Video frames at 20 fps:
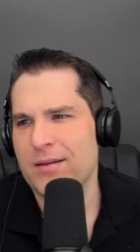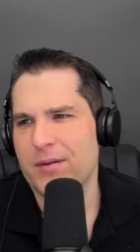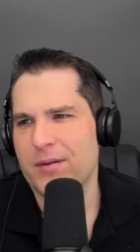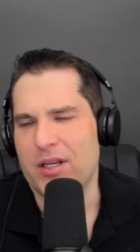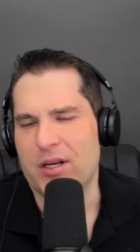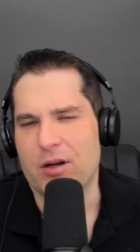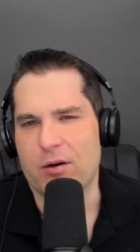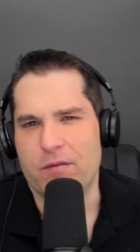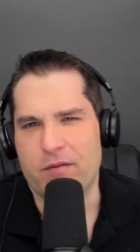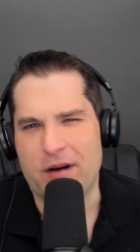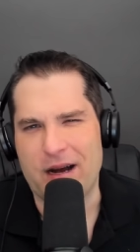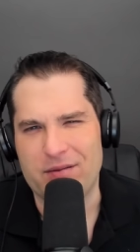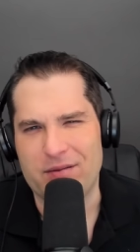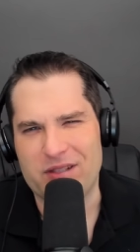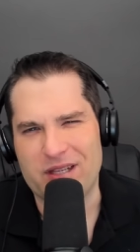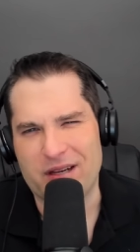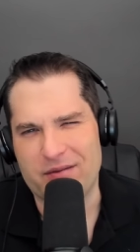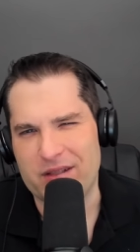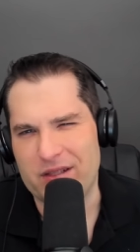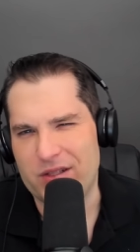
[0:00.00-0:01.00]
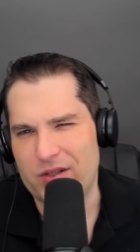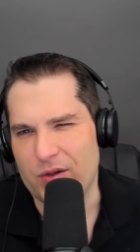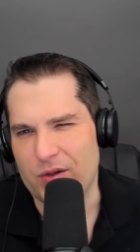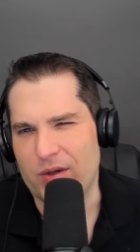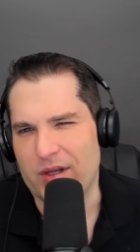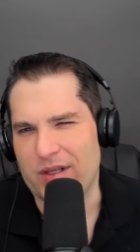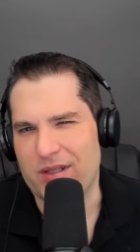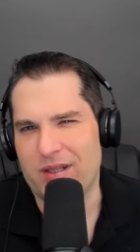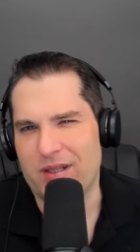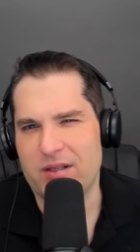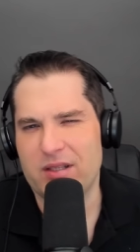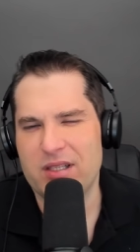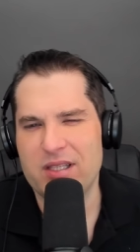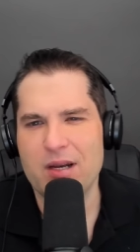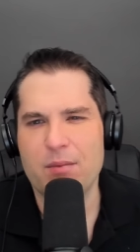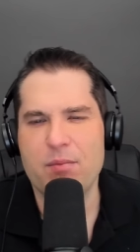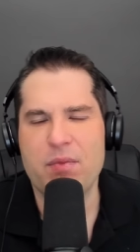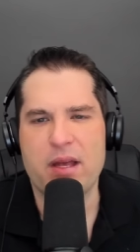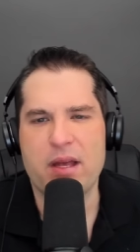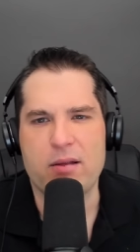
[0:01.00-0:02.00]
you know, 5, 7 suited,
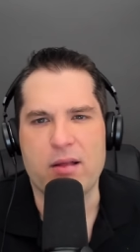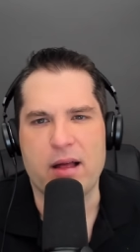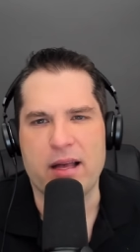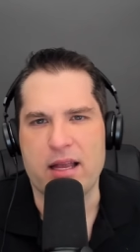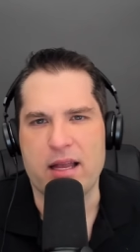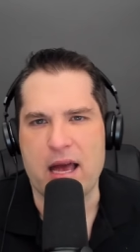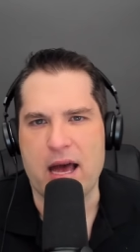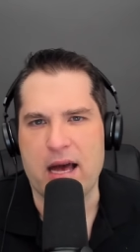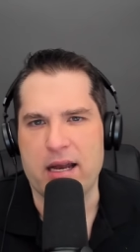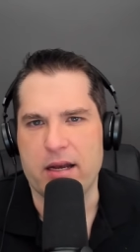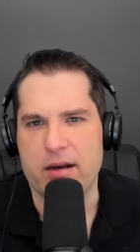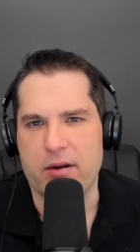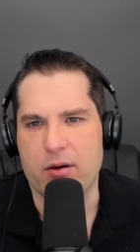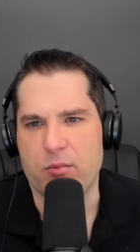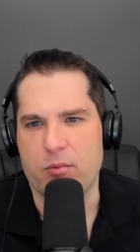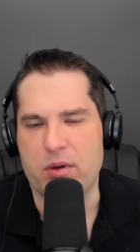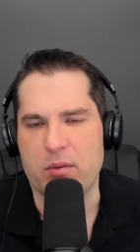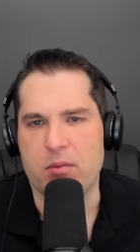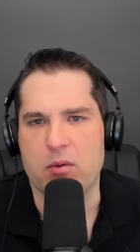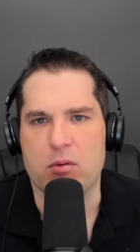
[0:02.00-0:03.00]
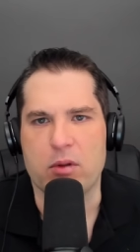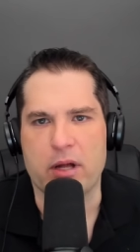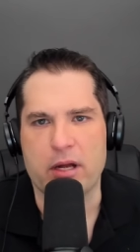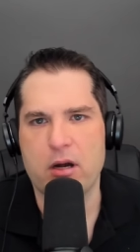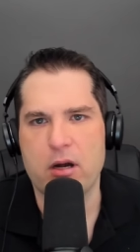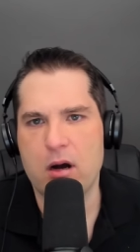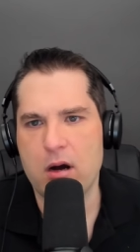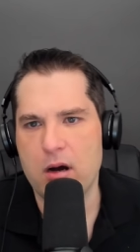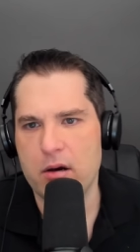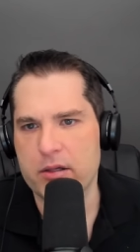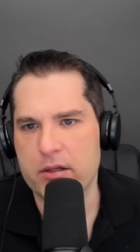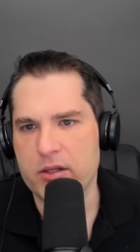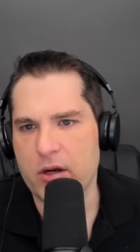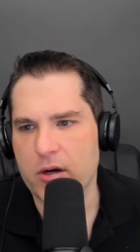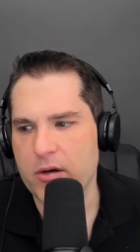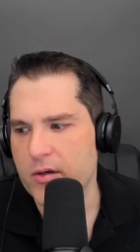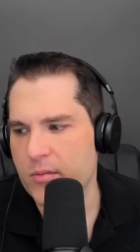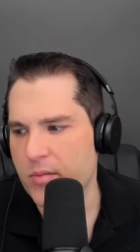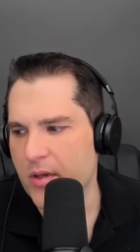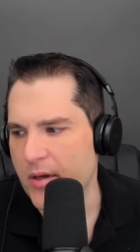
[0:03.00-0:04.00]
something like that. I know people are like, oh, it's
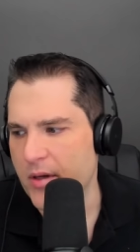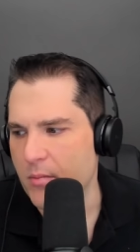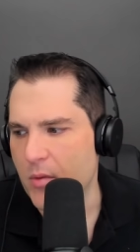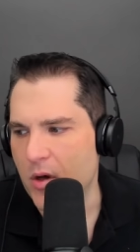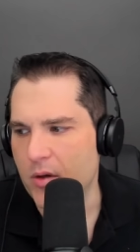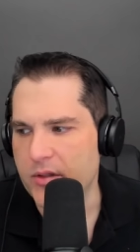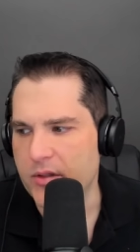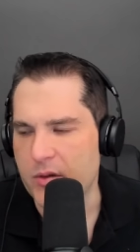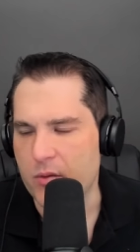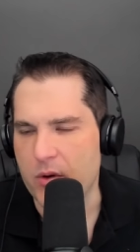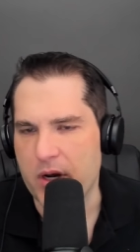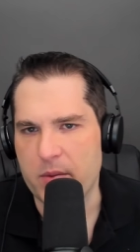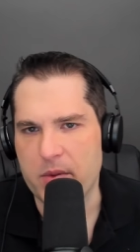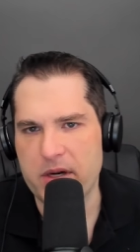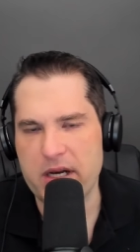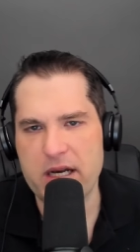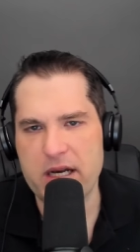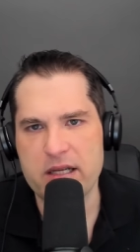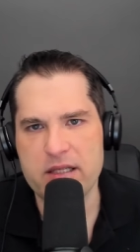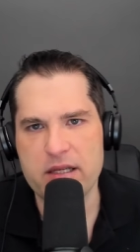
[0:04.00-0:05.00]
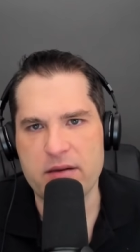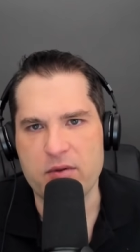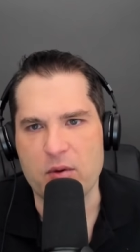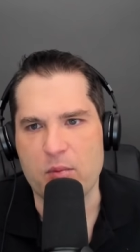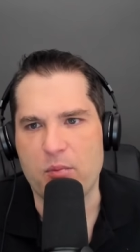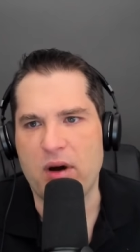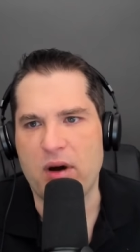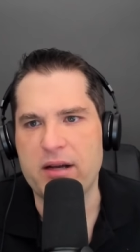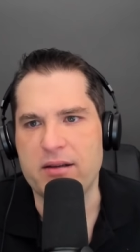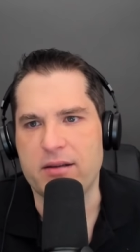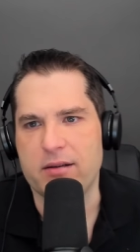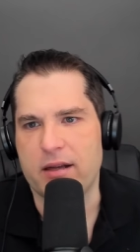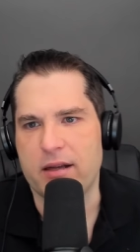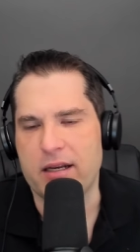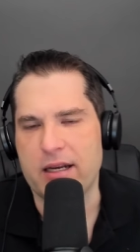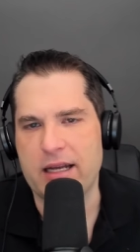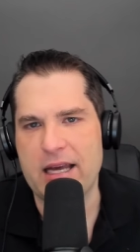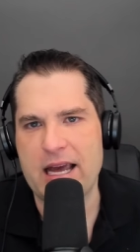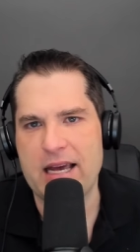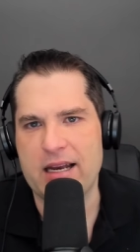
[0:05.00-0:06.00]
hard to play multi-way, but he does have the button.
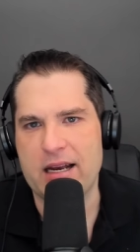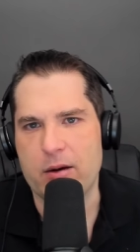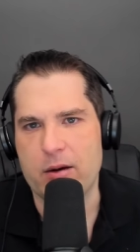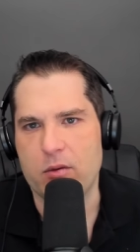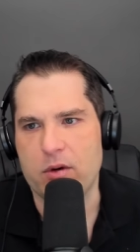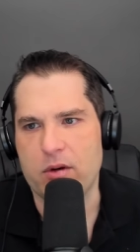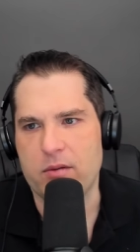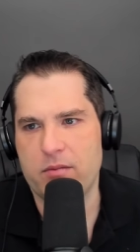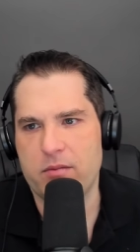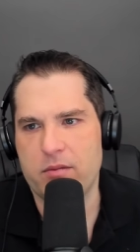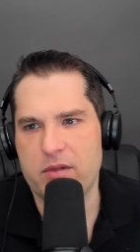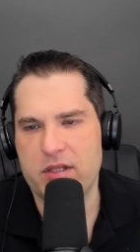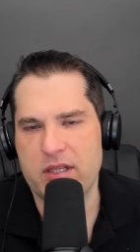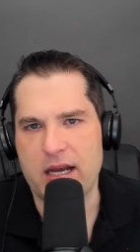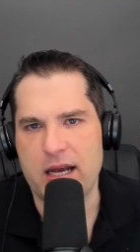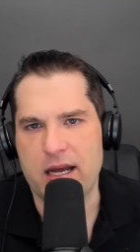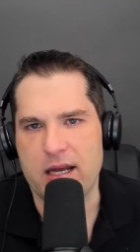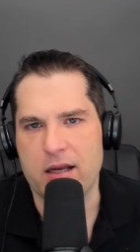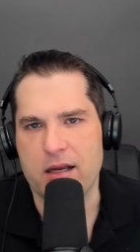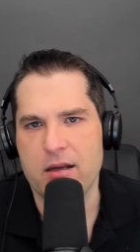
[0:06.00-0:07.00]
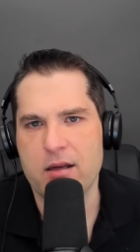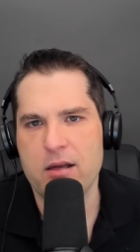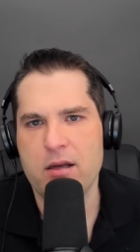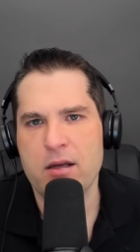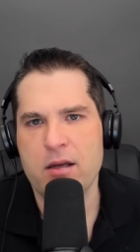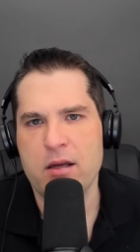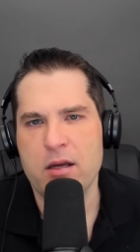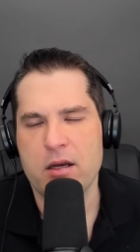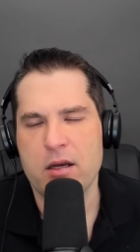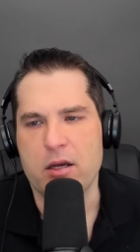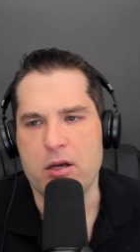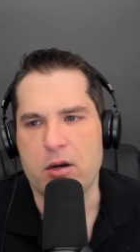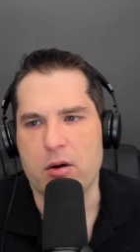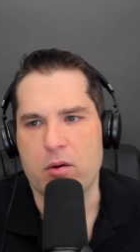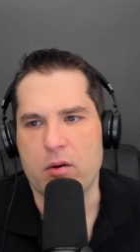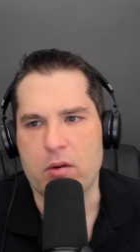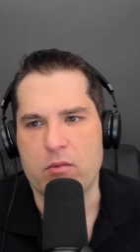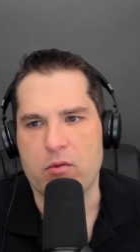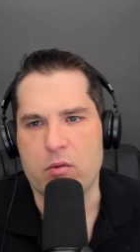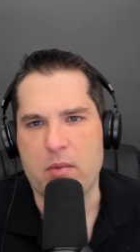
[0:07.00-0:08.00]
And again, I would say, you
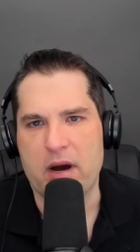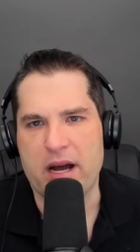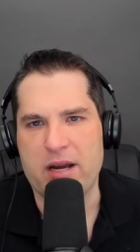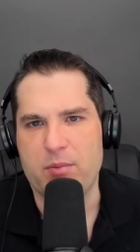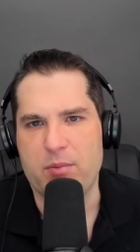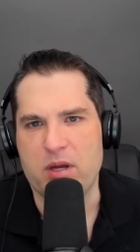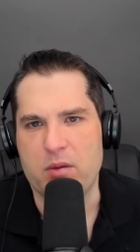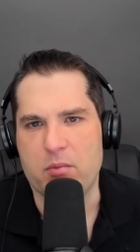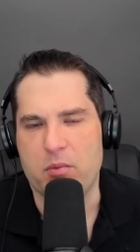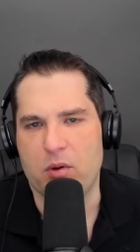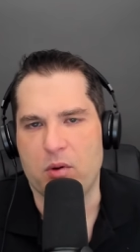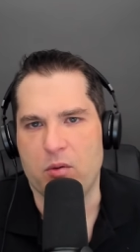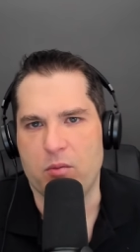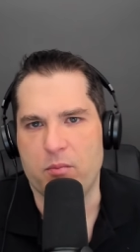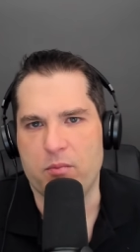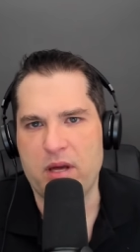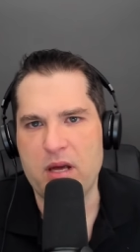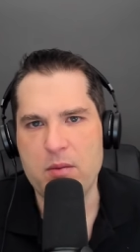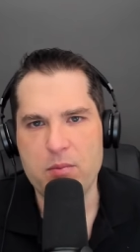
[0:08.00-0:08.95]
know, I remind people